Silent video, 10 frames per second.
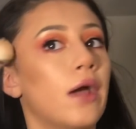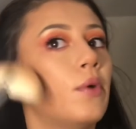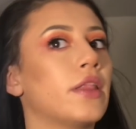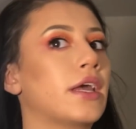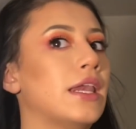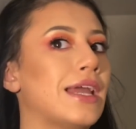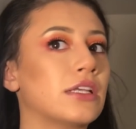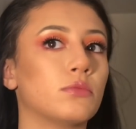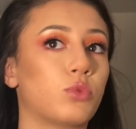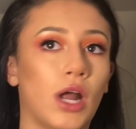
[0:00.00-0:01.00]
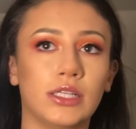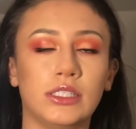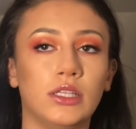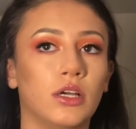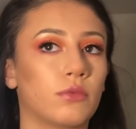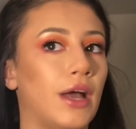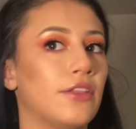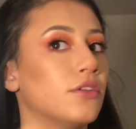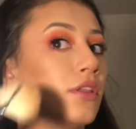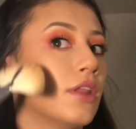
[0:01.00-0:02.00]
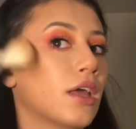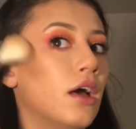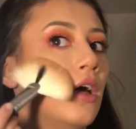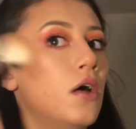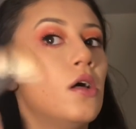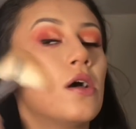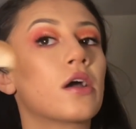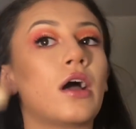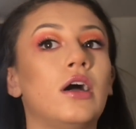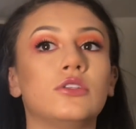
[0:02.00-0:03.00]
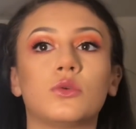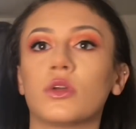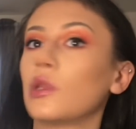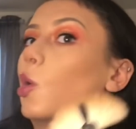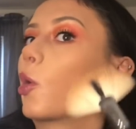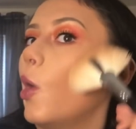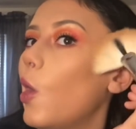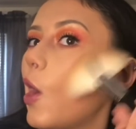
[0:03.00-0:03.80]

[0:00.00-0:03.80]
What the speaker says: I want like a nice bronzy look rather than like a contoured look.